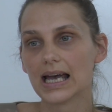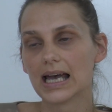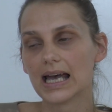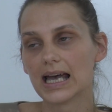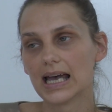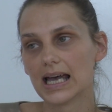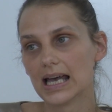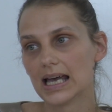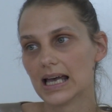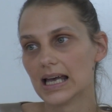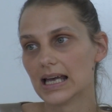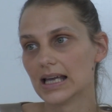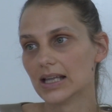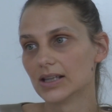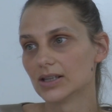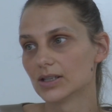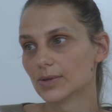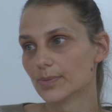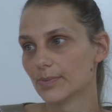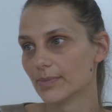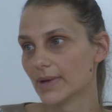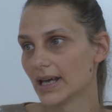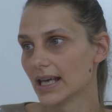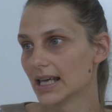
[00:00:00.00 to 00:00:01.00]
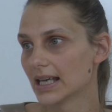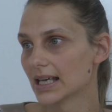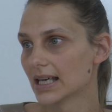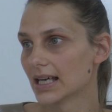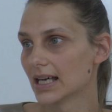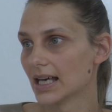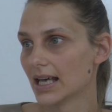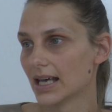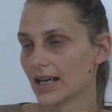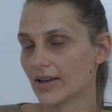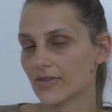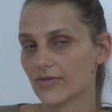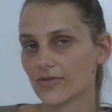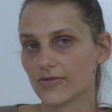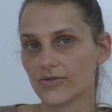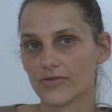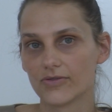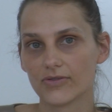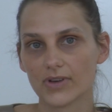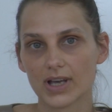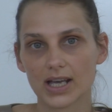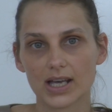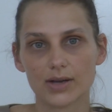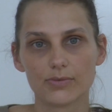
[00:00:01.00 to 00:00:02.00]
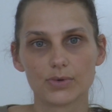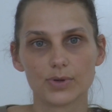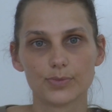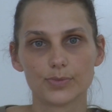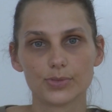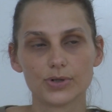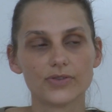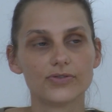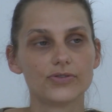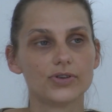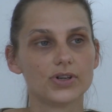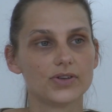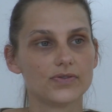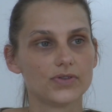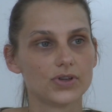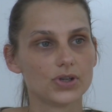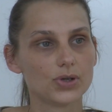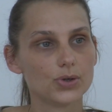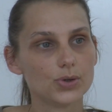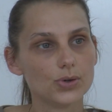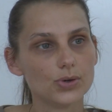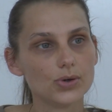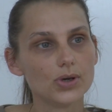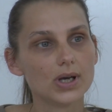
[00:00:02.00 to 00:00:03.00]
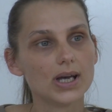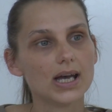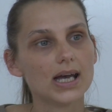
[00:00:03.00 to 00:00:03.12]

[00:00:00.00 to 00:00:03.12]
and make a very brief review